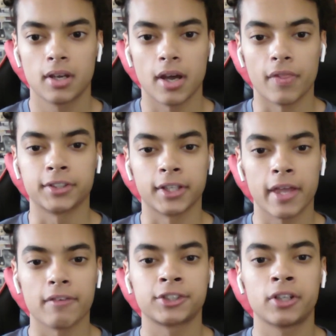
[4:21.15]
unless like
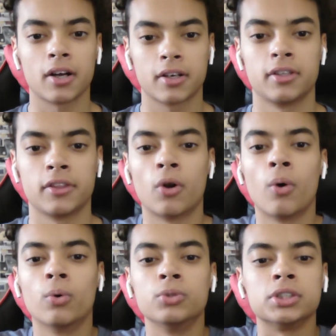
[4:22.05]
you have a shotgun and their
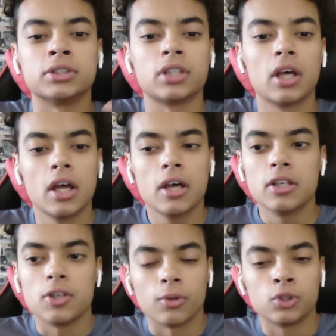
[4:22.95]
whole just,
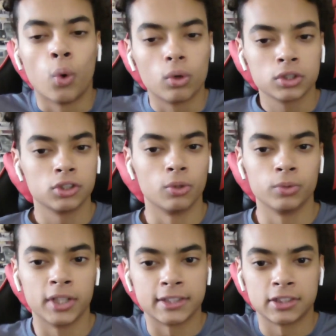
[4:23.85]
you know, torso
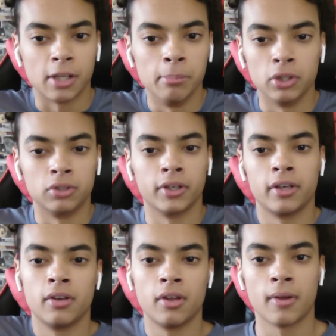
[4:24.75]
gets
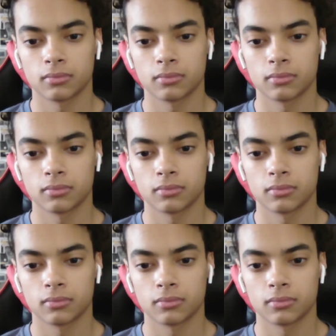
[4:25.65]
obliterated.